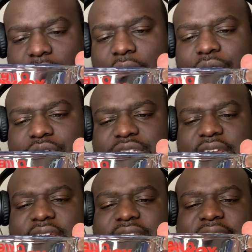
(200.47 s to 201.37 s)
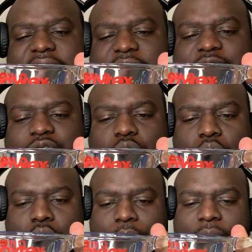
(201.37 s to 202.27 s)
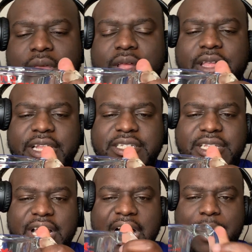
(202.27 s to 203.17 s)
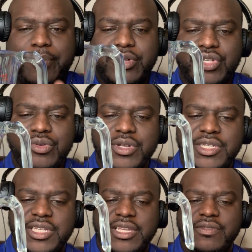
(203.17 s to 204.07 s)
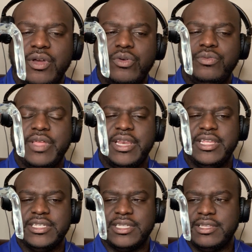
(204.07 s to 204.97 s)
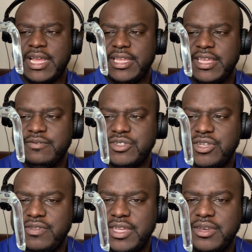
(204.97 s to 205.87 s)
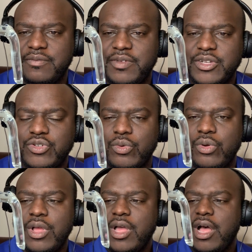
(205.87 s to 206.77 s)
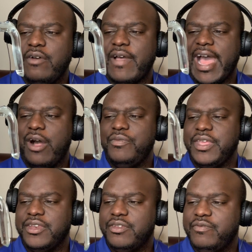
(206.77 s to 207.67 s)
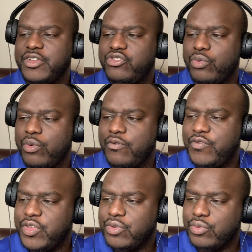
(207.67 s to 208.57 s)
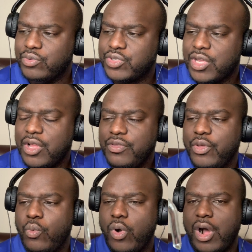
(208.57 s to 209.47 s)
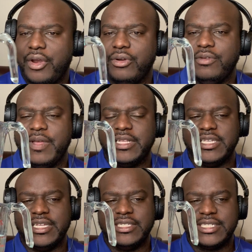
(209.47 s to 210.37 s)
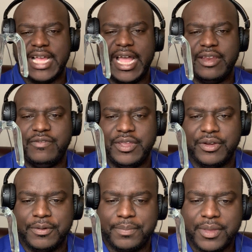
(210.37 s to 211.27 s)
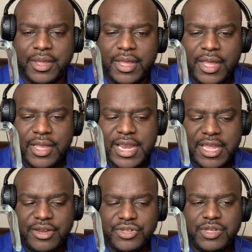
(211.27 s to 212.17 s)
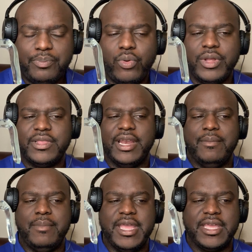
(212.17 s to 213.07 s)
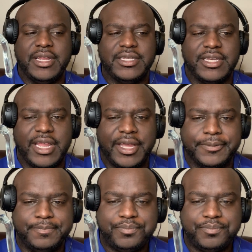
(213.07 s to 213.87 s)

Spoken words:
Others say it's half full. It's the opportunity, though, that gives to the individual of how the individual views the water that's inside of here. Now, here's the point that I'm making today.